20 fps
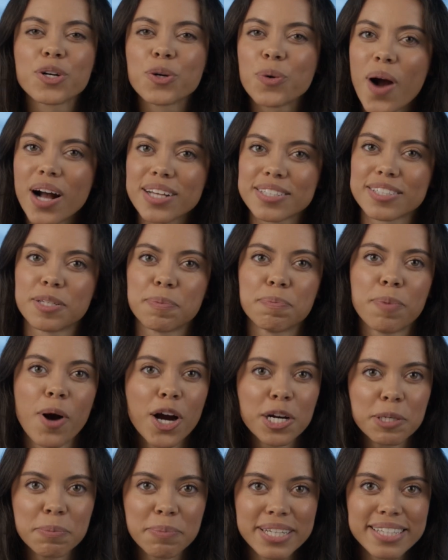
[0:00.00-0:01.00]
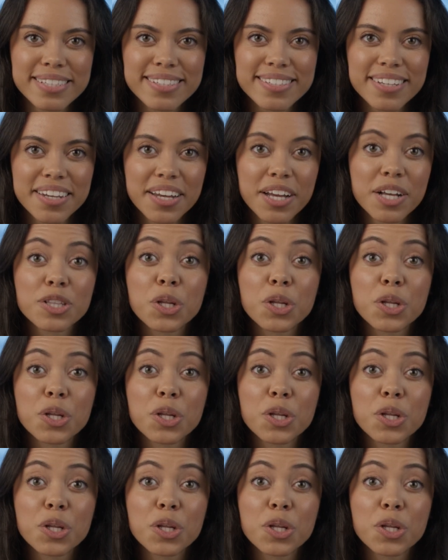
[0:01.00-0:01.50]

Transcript: across departments,